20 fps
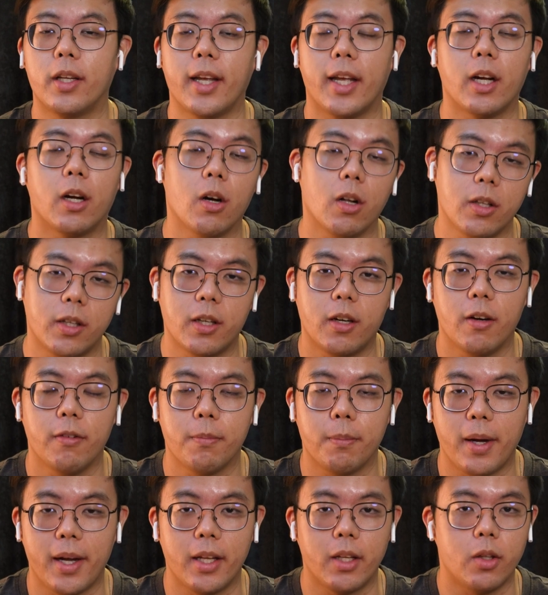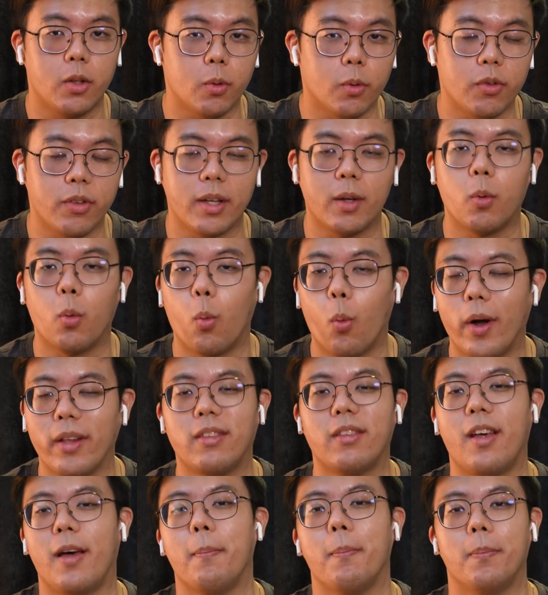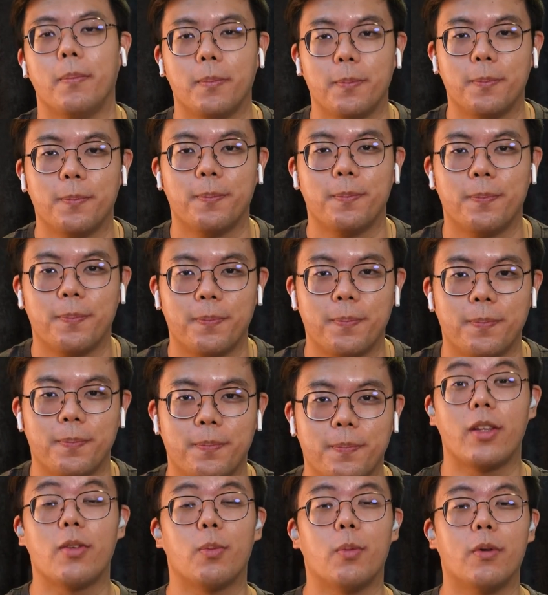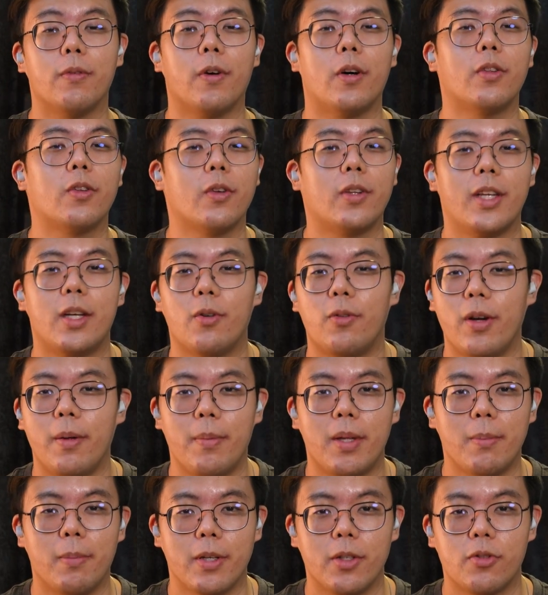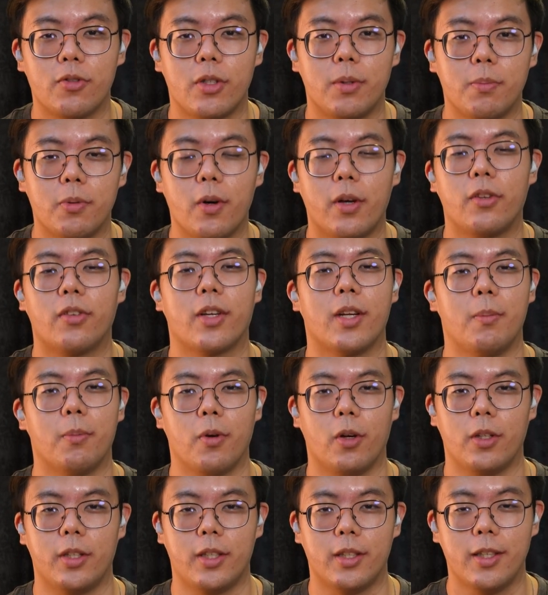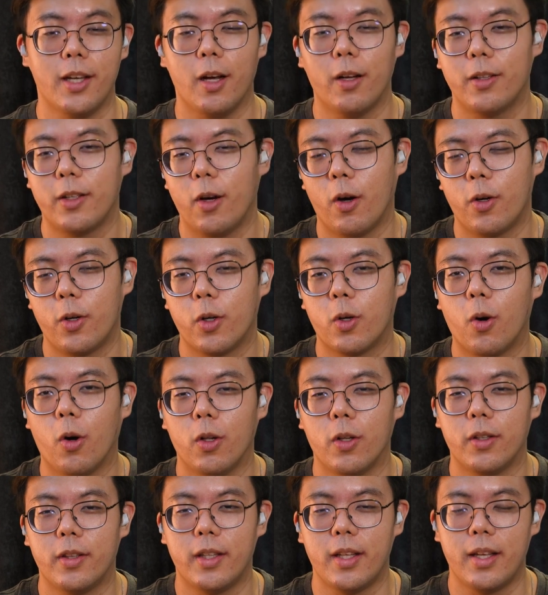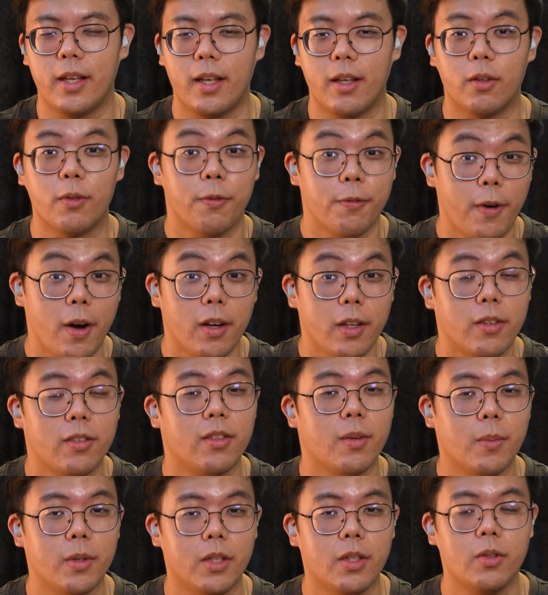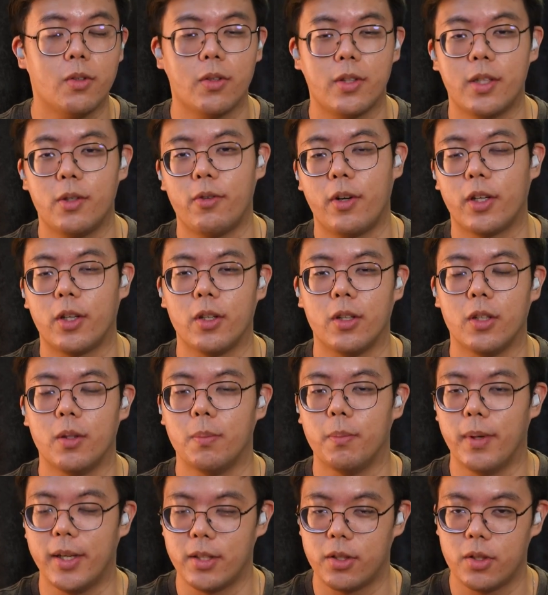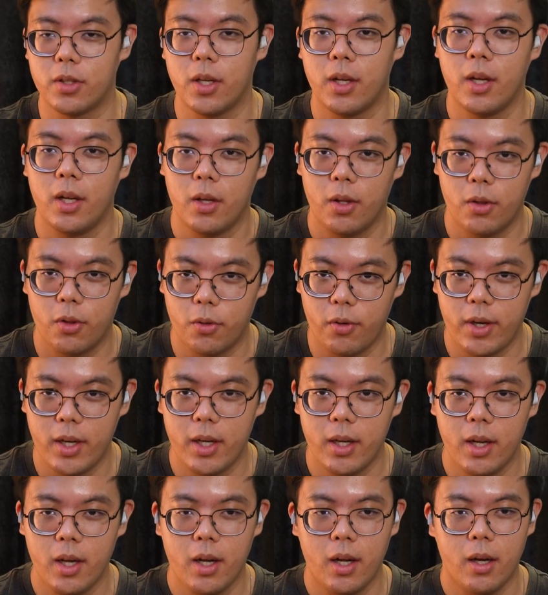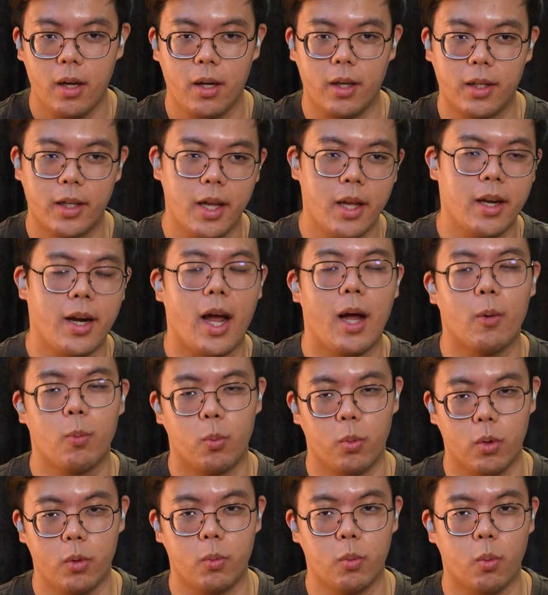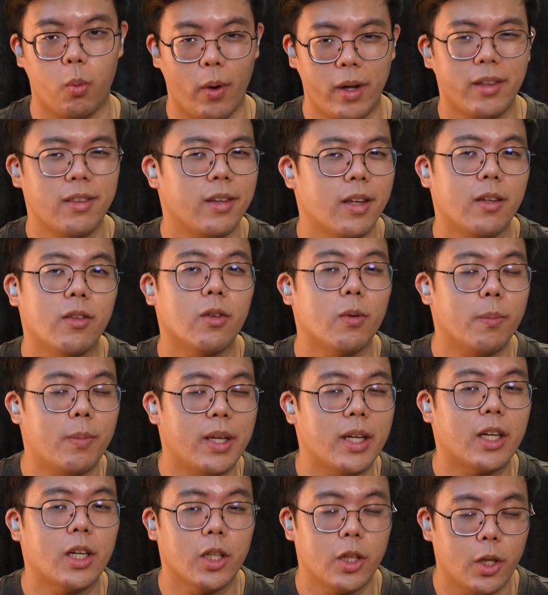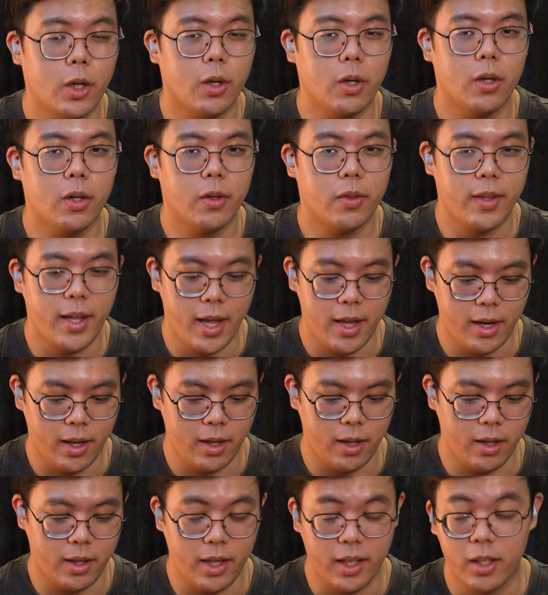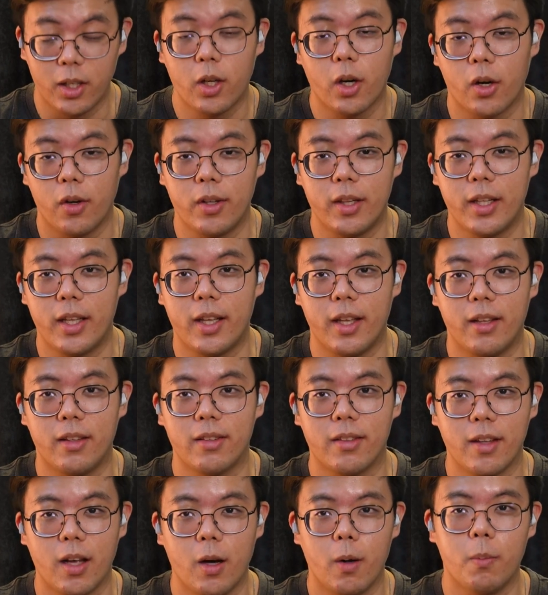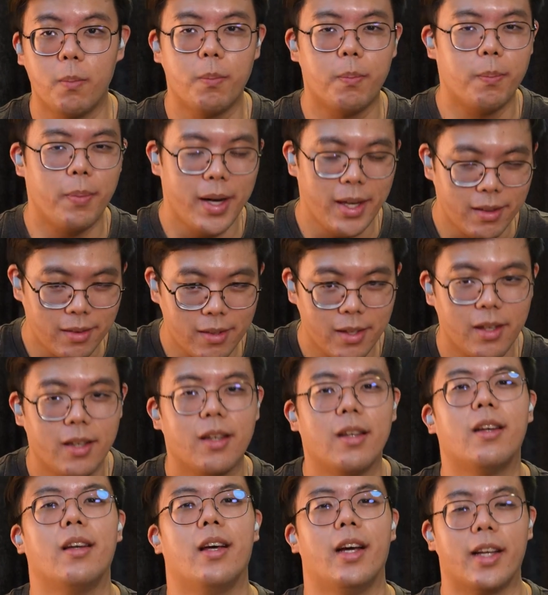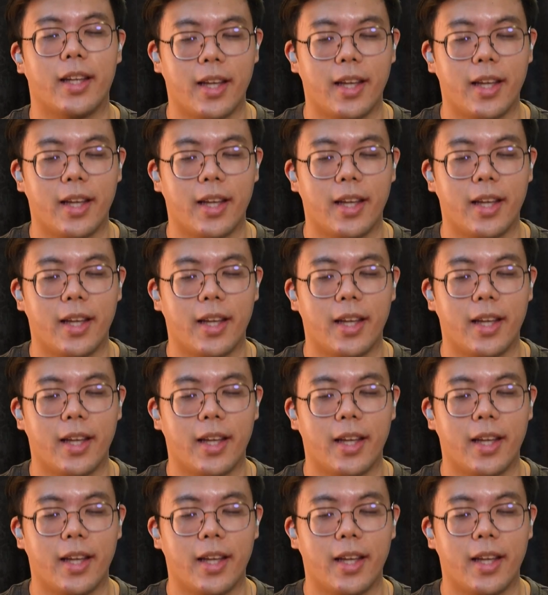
am calling a colleague of mine using WhatsApp. Next, let's move on to the Redmi Buds 3 Pro. As you can probably tell, the audio quality is fairly similar to the regular Buds 3. Again, I would want it to be clearer than it currently is now, but